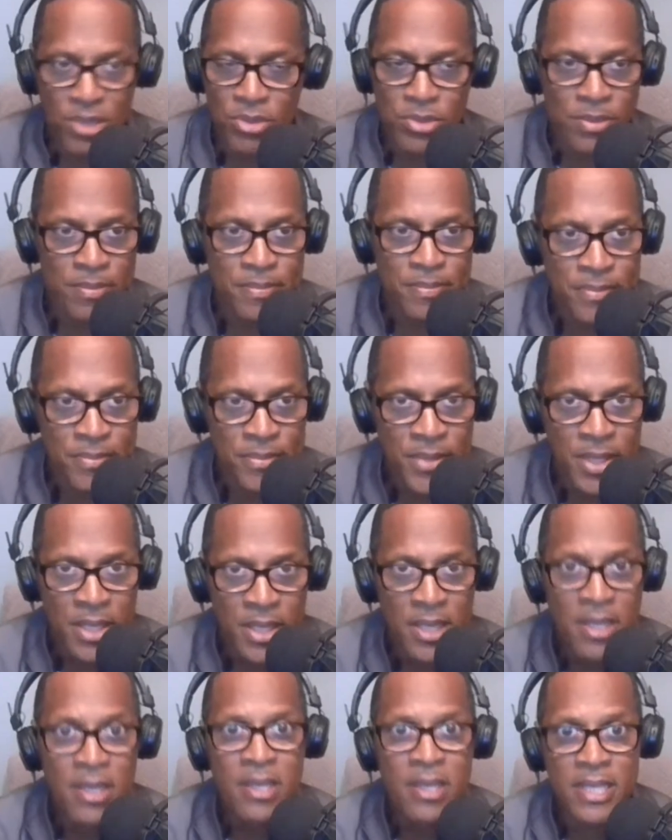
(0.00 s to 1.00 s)
on them.
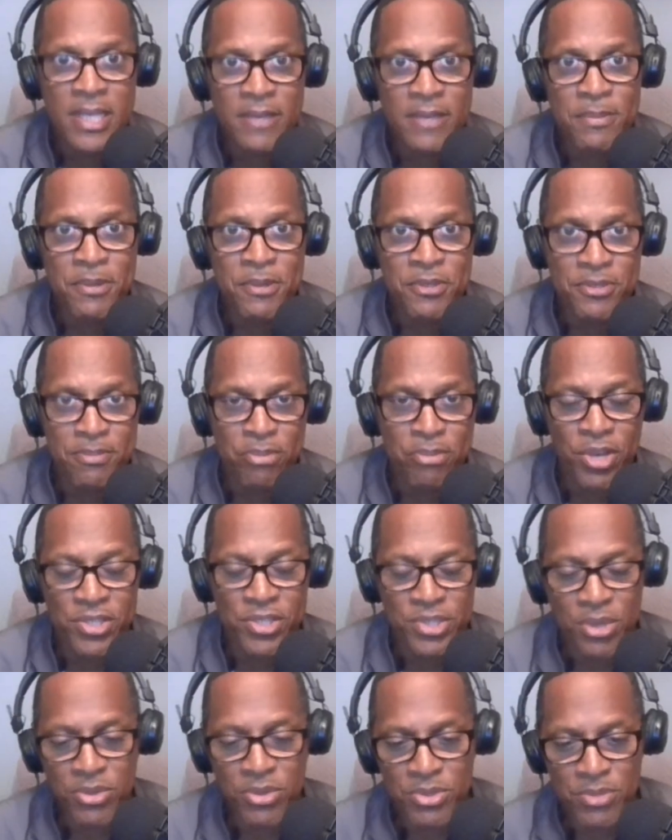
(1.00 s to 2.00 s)
Then you put some
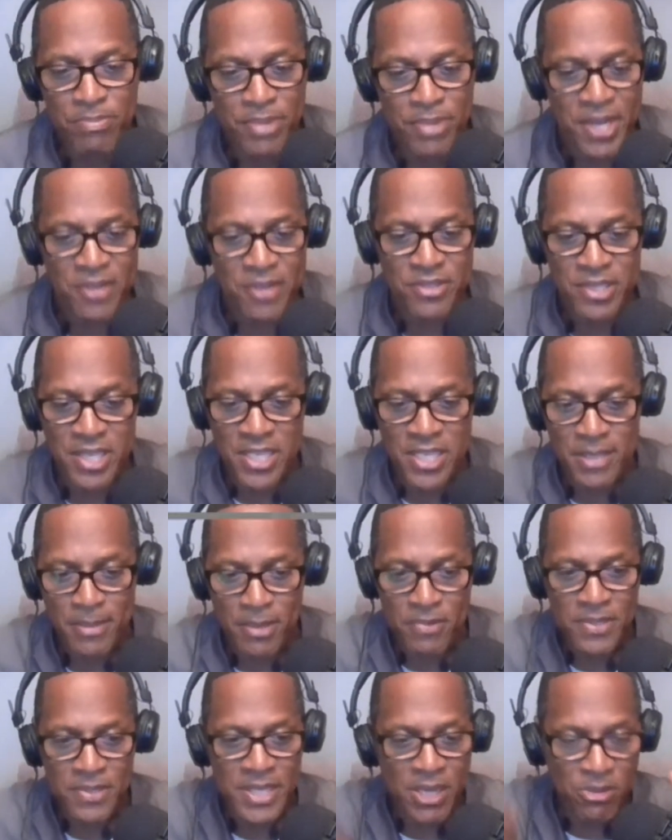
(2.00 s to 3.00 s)
pressure on them parents to get them
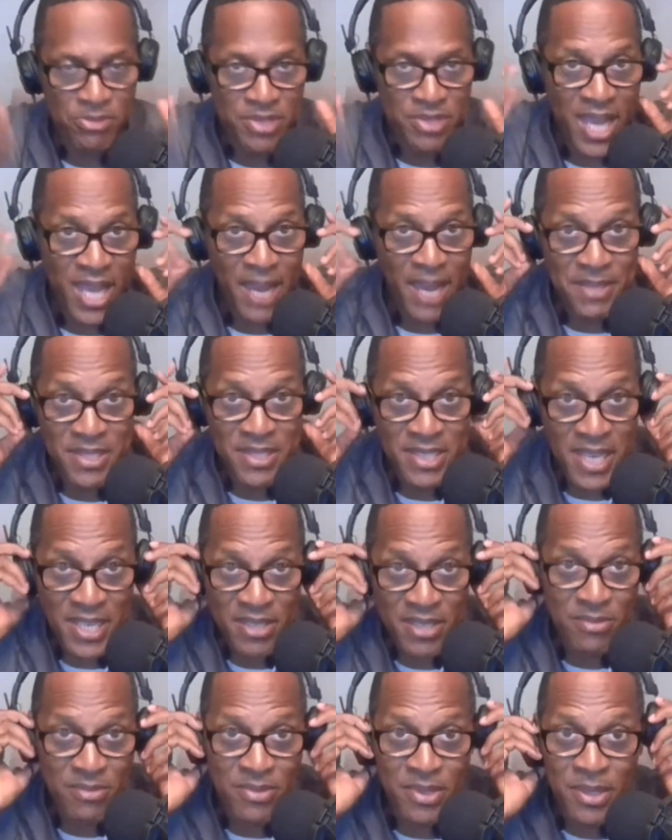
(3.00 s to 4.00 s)
over there on time, then
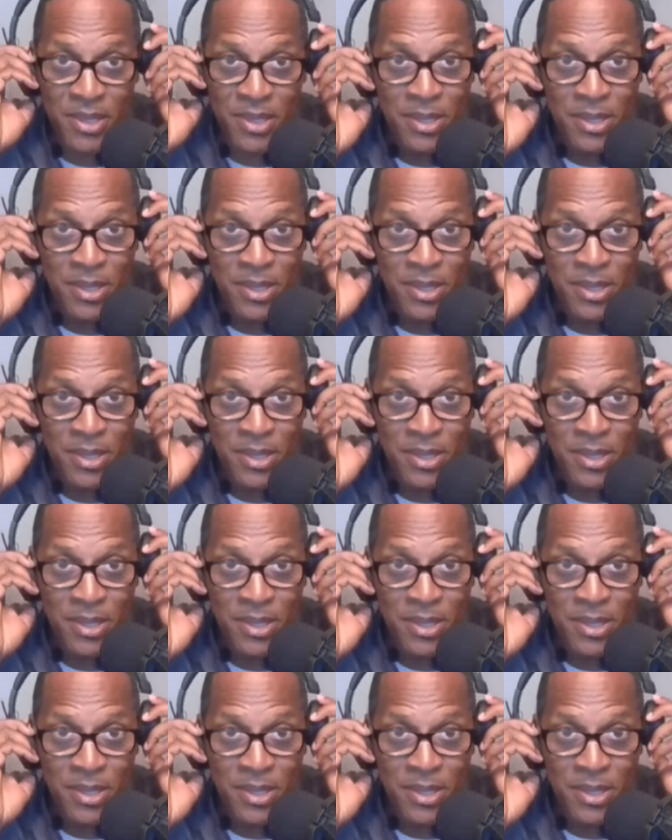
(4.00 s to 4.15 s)
that'll